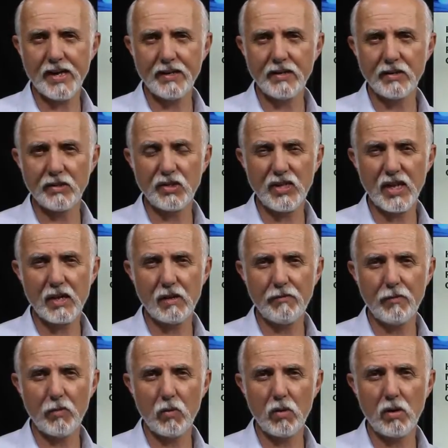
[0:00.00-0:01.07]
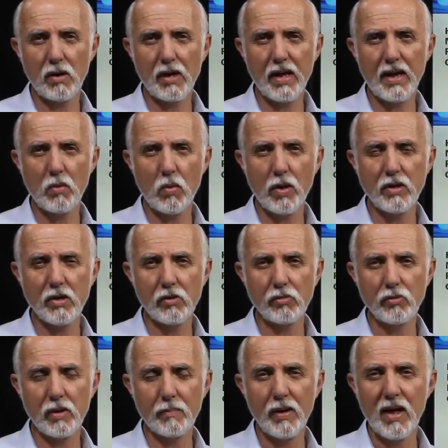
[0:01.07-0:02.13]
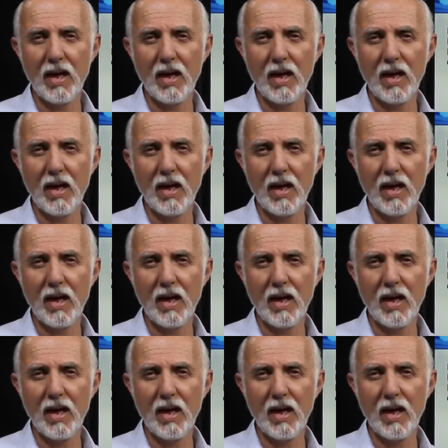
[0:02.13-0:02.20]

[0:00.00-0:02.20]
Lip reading: and settle for a 1 no trump.